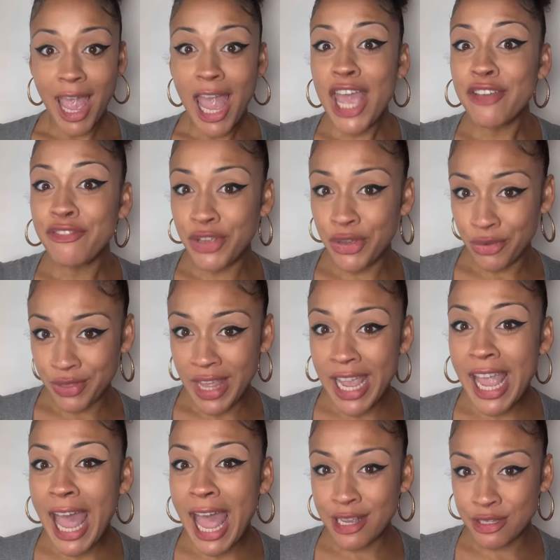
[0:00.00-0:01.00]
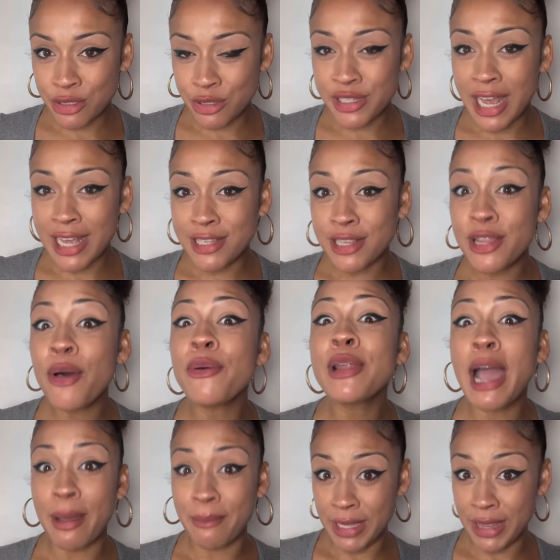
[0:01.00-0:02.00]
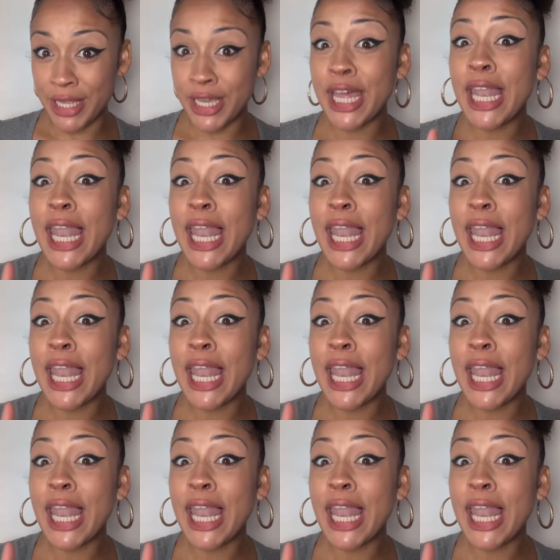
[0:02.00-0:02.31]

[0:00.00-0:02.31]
If you think exercise alone got me looking